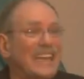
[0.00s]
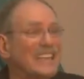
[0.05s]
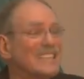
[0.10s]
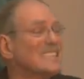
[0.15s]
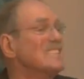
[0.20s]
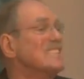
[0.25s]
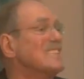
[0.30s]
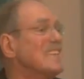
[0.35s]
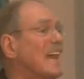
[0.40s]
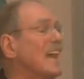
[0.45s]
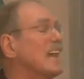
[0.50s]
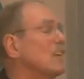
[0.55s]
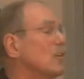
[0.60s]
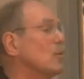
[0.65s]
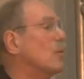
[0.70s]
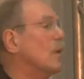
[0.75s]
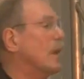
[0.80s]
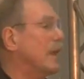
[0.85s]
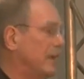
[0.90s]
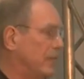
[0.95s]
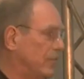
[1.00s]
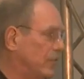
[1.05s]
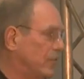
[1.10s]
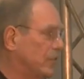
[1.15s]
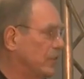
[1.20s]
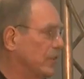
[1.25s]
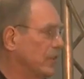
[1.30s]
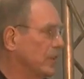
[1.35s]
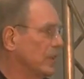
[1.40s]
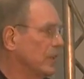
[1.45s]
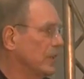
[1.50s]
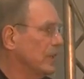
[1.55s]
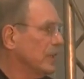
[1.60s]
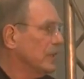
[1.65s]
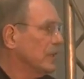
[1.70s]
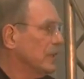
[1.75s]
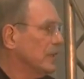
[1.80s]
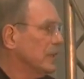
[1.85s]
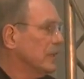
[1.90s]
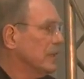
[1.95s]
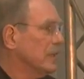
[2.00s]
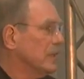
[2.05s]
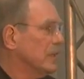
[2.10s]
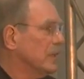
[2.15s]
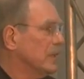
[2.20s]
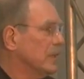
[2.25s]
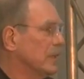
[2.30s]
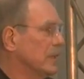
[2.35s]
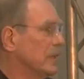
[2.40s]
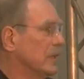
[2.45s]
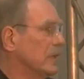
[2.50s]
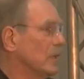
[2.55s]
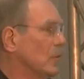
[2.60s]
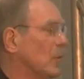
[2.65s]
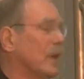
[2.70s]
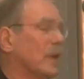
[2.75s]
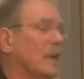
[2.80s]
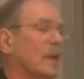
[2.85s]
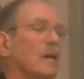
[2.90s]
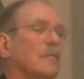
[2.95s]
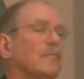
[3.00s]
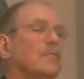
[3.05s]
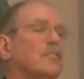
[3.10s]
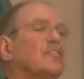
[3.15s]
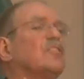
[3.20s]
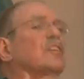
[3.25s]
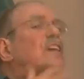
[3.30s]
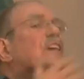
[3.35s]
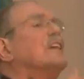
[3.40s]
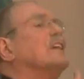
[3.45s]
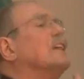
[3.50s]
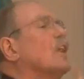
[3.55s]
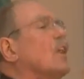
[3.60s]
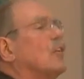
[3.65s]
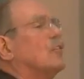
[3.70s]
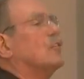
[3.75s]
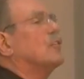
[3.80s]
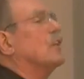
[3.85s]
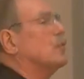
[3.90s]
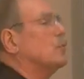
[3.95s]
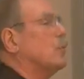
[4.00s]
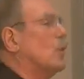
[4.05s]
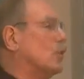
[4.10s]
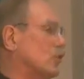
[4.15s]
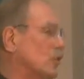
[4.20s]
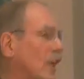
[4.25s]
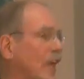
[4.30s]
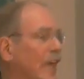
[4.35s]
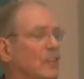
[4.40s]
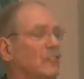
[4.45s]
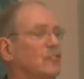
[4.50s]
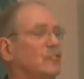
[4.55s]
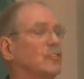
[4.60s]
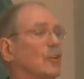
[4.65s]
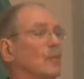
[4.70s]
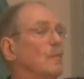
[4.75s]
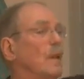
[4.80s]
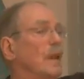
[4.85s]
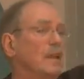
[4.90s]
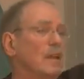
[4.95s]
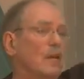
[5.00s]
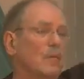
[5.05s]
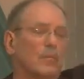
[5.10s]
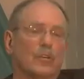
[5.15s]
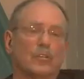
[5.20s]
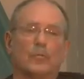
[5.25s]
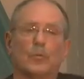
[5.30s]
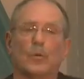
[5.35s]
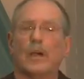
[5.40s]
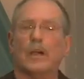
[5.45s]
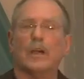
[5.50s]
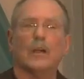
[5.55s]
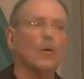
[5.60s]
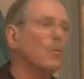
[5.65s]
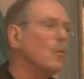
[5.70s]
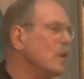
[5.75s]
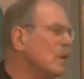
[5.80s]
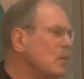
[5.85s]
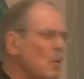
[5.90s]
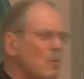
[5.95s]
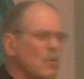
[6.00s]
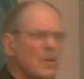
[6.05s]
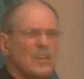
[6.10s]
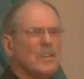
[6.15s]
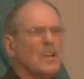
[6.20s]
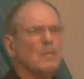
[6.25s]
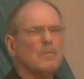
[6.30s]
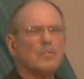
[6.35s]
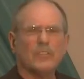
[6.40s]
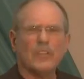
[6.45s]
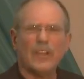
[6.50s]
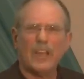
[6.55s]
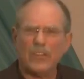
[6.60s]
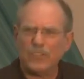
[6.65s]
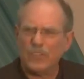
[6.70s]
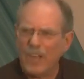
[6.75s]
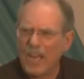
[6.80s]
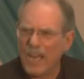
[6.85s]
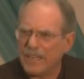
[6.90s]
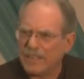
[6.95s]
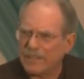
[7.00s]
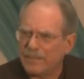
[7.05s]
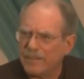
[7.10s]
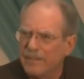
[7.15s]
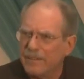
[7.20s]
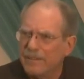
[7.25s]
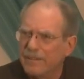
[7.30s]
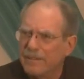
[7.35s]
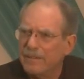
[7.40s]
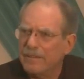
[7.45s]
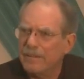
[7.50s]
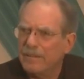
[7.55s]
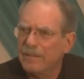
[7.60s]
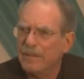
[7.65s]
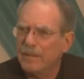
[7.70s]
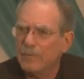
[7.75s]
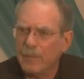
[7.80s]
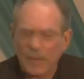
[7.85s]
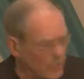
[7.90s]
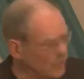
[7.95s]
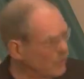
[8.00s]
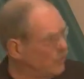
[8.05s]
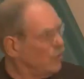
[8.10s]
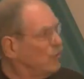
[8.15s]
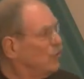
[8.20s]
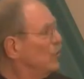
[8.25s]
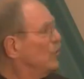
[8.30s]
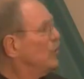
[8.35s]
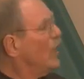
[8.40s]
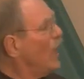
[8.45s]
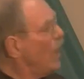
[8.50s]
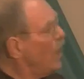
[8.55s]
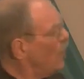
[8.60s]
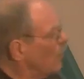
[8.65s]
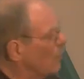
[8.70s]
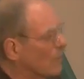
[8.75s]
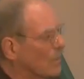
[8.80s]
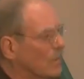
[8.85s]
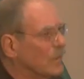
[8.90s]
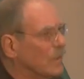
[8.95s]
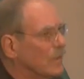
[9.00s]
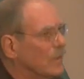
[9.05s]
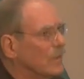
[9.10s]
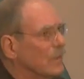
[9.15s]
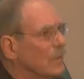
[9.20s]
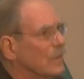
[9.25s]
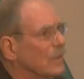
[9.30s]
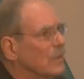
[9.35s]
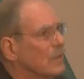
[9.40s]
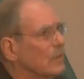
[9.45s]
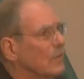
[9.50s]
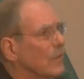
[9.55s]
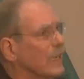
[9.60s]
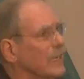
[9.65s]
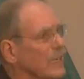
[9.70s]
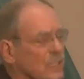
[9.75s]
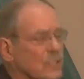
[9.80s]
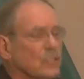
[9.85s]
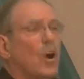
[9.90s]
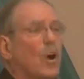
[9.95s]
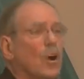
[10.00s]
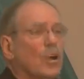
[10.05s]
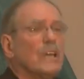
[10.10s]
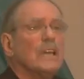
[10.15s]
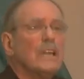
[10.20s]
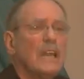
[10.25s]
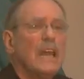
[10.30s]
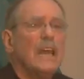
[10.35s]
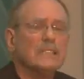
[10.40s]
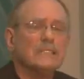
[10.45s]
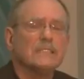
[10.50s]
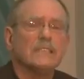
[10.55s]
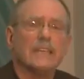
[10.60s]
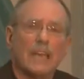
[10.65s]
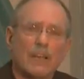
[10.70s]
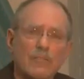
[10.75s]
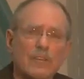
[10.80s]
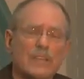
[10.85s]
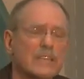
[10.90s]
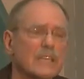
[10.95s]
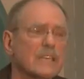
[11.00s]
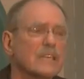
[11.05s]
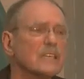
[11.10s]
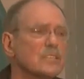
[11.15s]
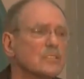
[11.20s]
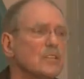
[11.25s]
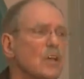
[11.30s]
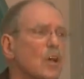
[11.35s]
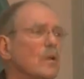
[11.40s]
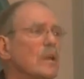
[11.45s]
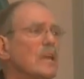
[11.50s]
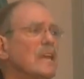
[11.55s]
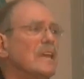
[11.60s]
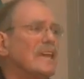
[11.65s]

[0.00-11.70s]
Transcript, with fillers: It's data waves. When a CEO says, Well, last year my numbers were, I go, What, what were your numbers last night? Because you should know, right? It's all connected, everything is known.